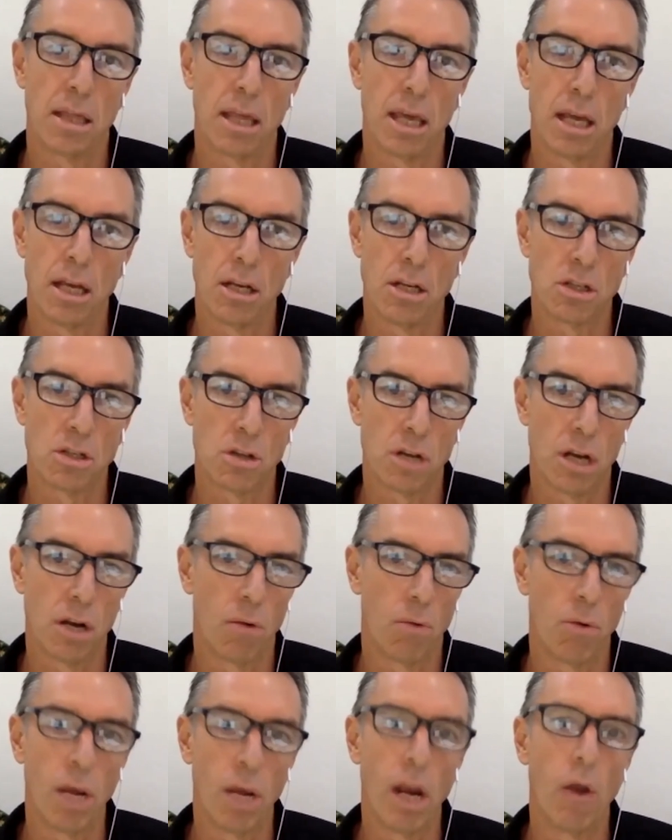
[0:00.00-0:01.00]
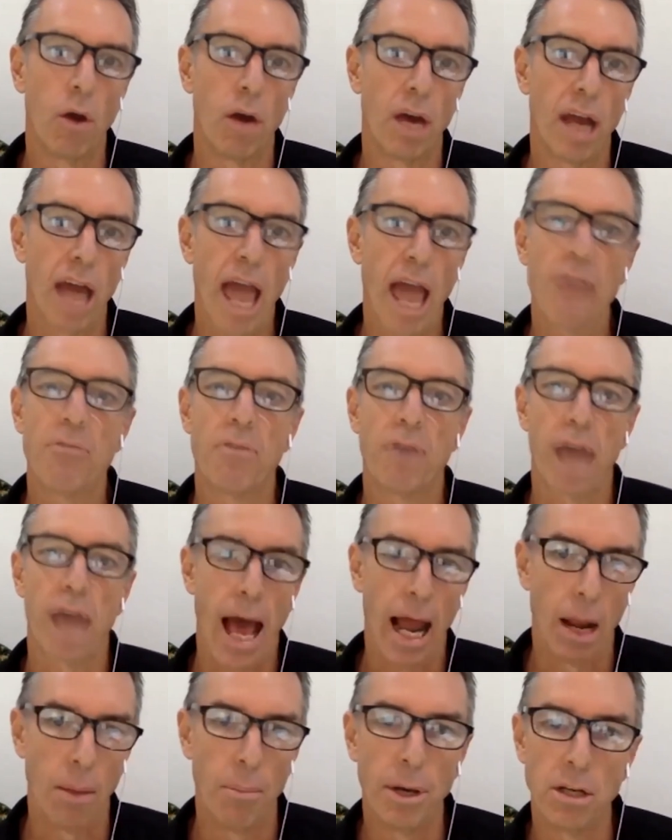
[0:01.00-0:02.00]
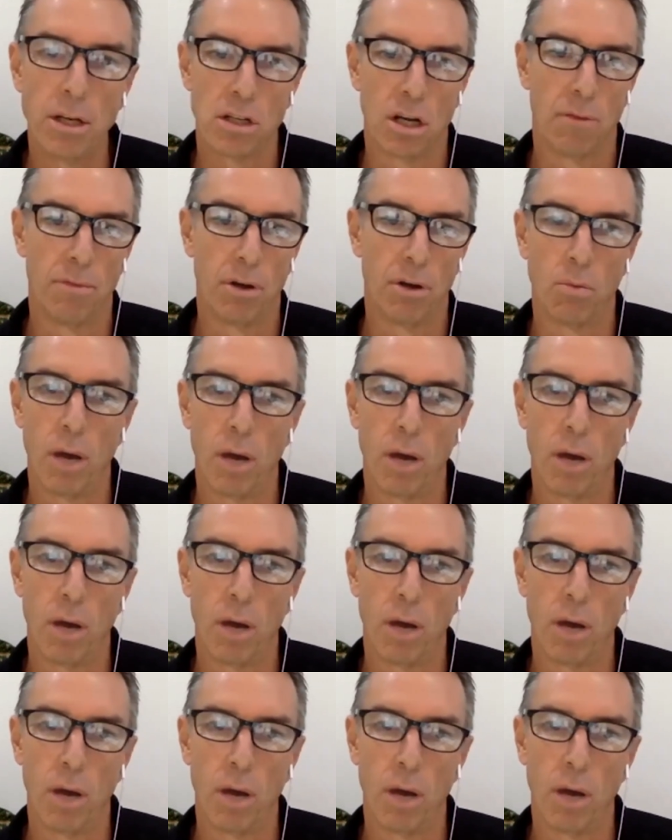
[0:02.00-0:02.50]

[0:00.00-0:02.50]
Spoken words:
the industry to relook at every element of it,